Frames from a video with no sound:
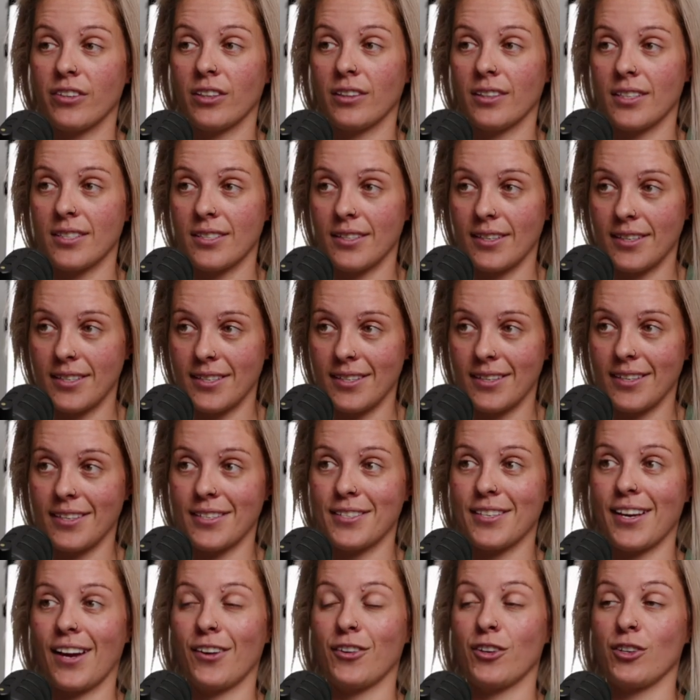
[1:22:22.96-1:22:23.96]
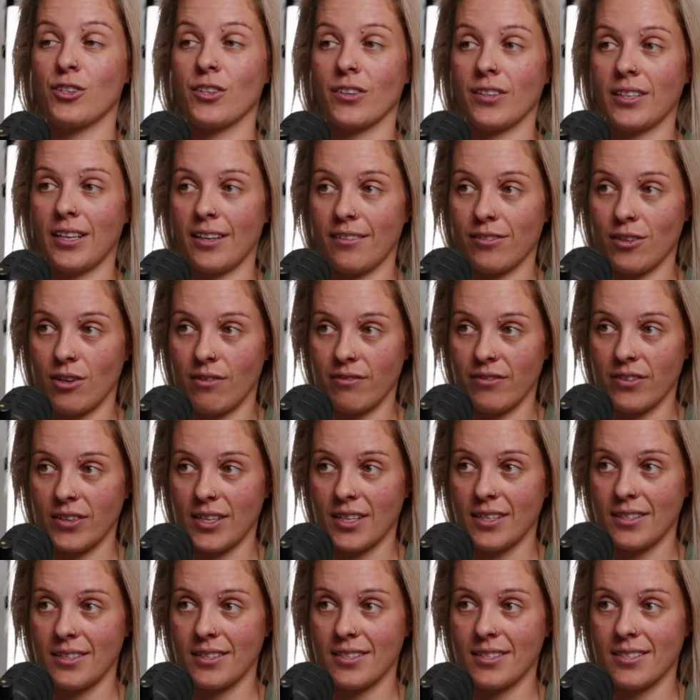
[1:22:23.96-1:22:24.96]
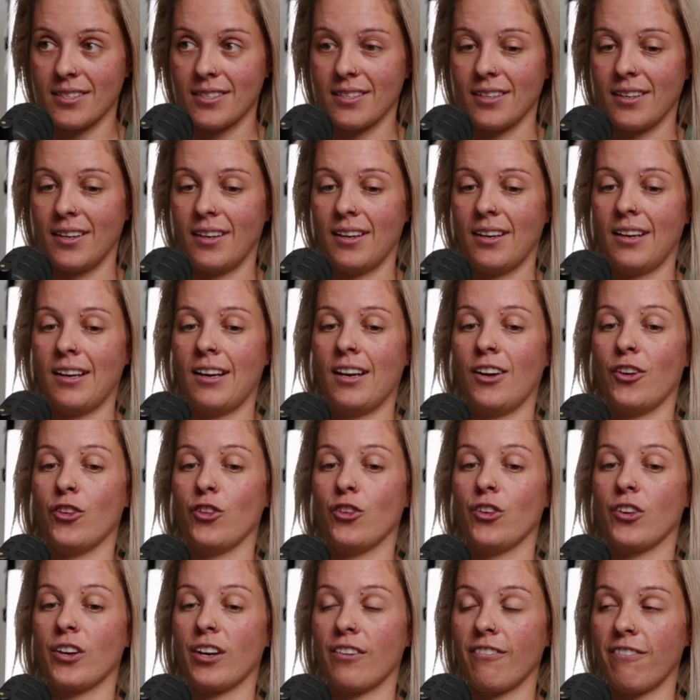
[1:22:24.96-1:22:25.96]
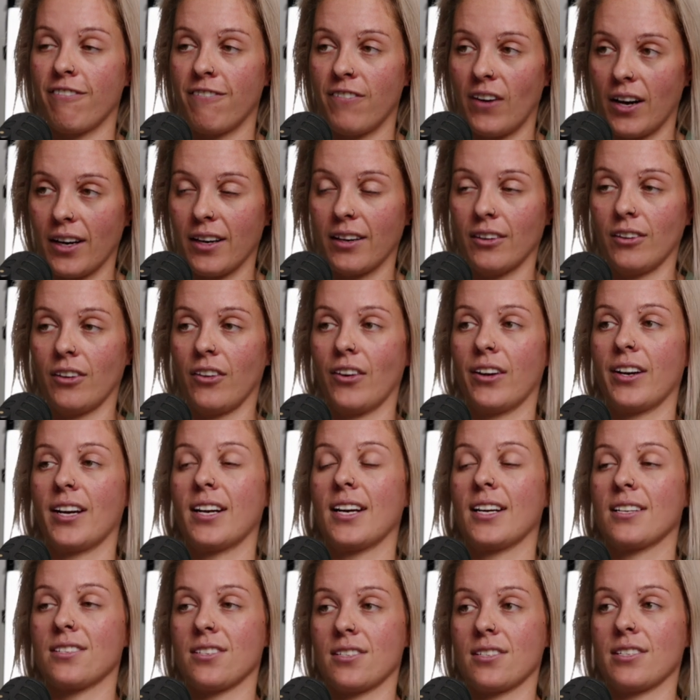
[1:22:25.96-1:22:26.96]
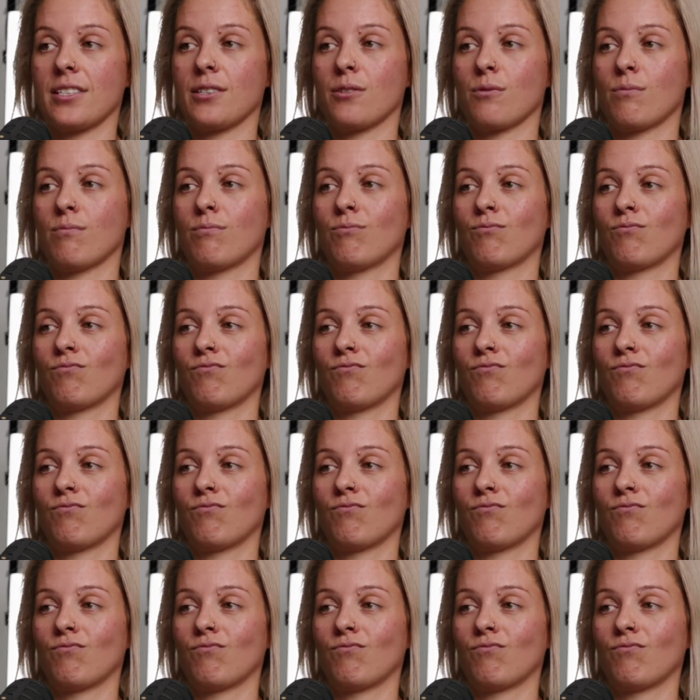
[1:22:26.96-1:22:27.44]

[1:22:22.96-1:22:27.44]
if you're listening to this and you don't have confidence, you can fucking learn it. It's a skill.